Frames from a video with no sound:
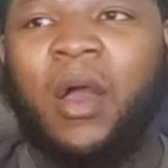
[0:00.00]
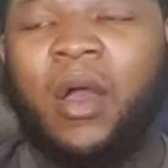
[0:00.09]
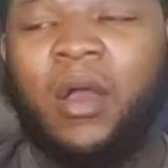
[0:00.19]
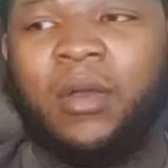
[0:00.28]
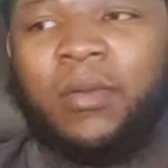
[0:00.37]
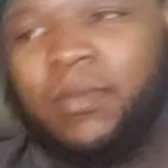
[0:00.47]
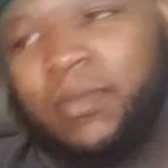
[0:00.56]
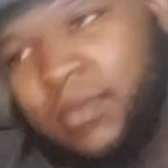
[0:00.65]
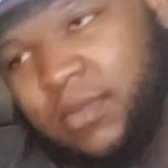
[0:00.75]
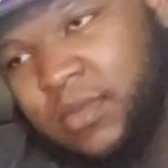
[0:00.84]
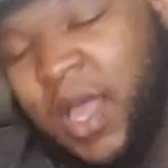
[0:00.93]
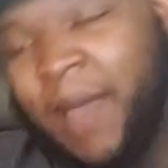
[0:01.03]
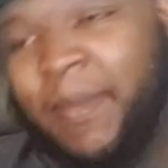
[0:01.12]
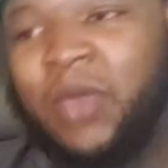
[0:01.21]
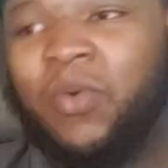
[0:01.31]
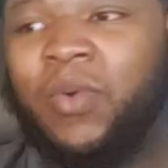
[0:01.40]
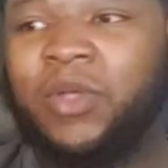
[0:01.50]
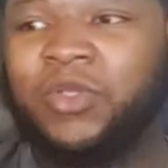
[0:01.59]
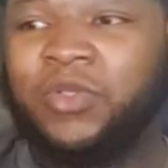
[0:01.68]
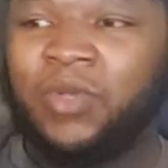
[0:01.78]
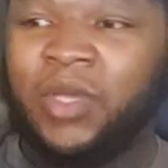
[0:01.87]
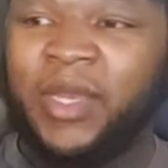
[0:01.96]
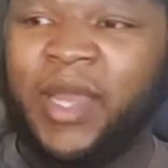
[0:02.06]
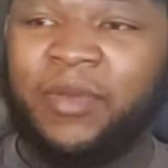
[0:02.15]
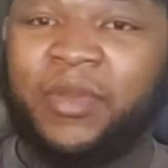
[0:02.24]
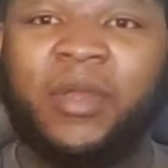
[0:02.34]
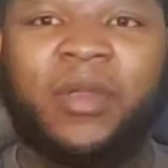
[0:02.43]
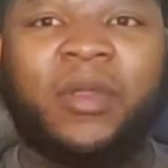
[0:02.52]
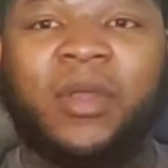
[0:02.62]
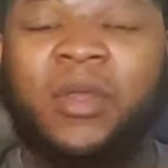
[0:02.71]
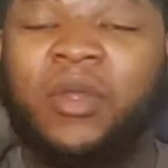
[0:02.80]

Um, I mean, who else are you looking out there?